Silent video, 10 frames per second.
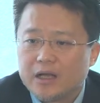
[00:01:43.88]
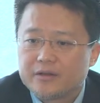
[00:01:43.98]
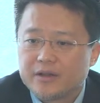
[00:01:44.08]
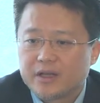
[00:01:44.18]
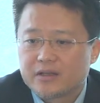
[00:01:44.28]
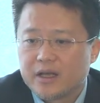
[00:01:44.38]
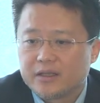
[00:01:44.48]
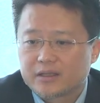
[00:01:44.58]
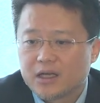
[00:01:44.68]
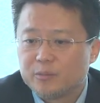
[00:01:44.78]
think
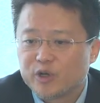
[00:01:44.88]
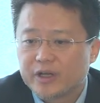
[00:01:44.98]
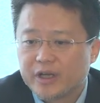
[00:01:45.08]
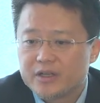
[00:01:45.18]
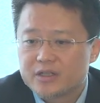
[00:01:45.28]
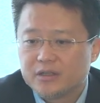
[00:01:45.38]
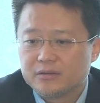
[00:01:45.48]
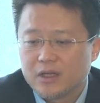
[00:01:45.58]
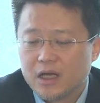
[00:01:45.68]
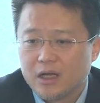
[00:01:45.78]
that
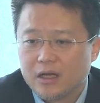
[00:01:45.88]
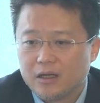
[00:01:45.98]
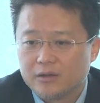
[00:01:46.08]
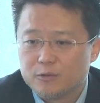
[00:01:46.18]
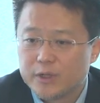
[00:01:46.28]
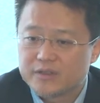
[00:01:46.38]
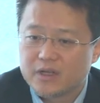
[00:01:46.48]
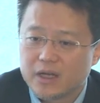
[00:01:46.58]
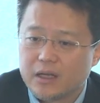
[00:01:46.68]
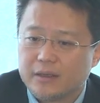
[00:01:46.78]
communication with
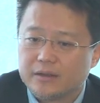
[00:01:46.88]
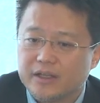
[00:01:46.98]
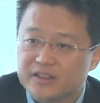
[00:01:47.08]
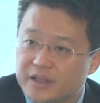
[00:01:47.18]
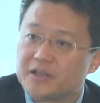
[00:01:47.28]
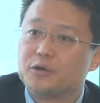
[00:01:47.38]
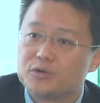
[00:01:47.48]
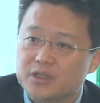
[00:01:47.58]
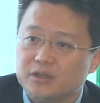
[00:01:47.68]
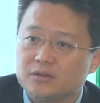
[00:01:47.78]
the
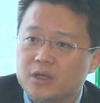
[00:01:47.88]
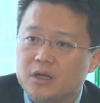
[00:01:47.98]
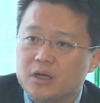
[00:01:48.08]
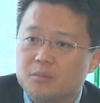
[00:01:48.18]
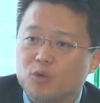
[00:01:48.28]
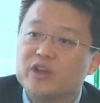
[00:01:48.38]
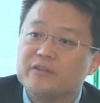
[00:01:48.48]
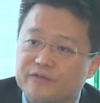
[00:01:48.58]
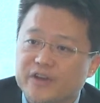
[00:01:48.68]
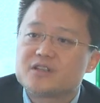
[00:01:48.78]
institution, more
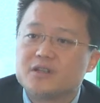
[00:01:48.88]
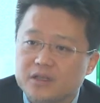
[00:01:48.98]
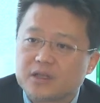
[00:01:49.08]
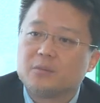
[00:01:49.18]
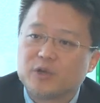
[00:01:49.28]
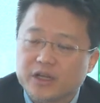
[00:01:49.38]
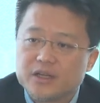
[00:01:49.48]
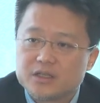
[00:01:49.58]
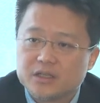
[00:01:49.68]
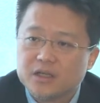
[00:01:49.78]
efficient
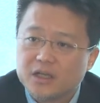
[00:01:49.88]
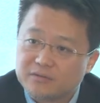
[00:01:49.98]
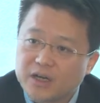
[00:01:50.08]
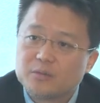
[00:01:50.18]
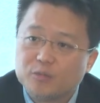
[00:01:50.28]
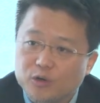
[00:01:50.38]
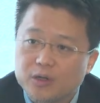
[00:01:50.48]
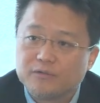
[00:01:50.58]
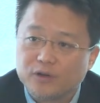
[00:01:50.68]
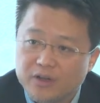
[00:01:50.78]
communication is very
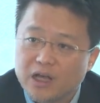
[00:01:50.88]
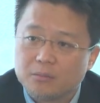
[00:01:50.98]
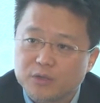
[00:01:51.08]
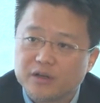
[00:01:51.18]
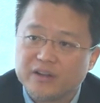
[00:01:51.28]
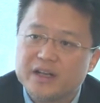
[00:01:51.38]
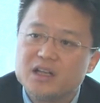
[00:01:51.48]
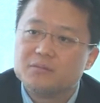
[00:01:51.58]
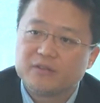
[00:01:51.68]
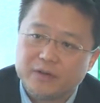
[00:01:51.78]
important for them because they
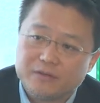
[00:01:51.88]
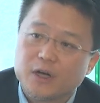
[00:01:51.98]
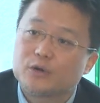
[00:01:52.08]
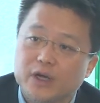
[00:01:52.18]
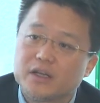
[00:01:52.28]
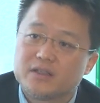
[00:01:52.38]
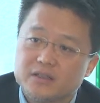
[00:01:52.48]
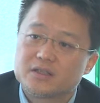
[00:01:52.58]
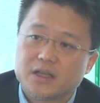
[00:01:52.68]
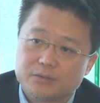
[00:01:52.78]
need a very, very quick
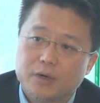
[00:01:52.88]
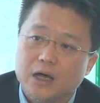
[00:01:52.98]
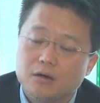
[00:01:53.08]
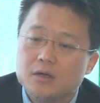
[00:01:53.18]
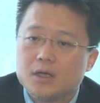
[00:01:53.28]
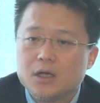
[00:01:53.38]
decision as well.